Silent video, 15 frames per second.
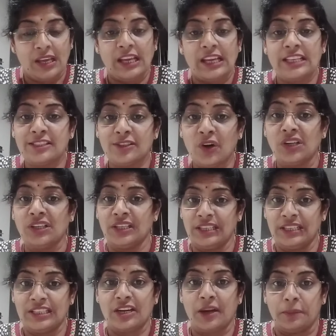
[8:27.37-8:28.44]
He is not an
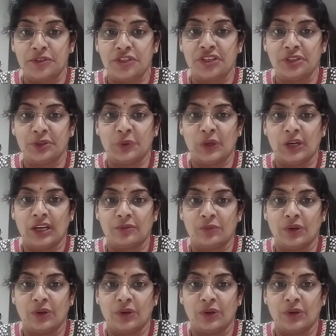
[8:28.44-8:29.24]
interruption to our